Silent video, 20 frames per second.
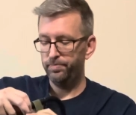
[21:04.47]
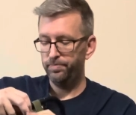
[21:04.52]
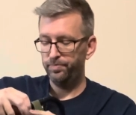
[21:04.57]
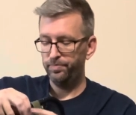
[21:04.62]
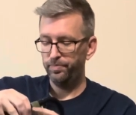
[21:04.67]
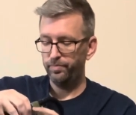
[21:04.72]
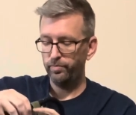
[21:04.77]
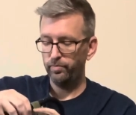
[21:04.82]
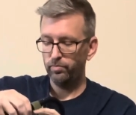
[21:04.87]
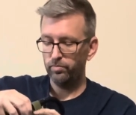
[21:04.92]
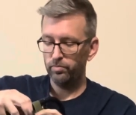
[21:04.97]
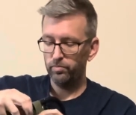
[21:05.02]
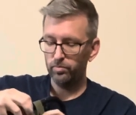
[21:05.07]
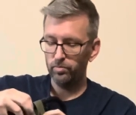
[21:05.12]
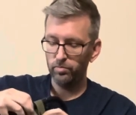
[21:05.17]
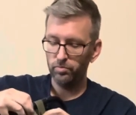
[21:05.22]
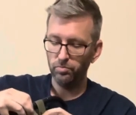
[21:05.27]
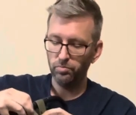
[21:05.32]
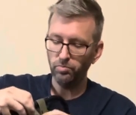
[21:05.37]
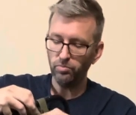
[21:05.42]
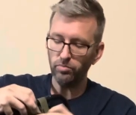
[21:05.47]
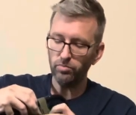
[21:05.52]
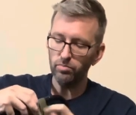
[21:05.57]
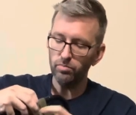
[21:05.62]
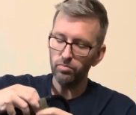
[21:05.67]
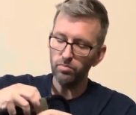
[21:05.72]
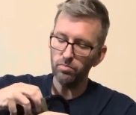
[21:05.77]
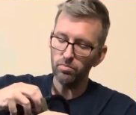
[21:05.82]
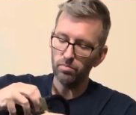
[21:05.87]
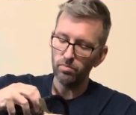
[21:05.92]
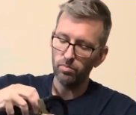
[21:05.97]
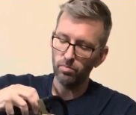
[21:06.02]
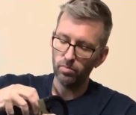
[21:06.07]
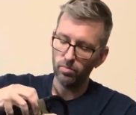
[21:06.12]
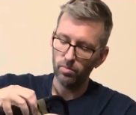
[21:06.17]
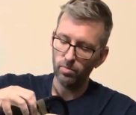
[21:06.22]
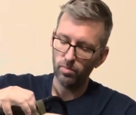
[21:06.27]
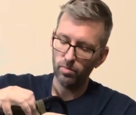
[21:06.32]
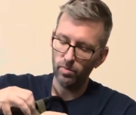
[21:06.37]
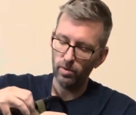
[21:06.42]

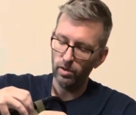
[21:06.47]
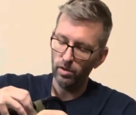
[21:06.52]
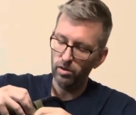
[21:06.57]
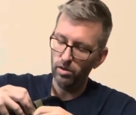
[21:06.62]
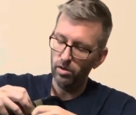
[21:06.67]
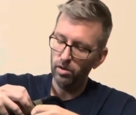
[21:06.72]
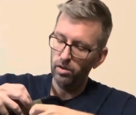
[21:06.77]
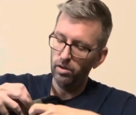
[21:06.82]
(no one is talking)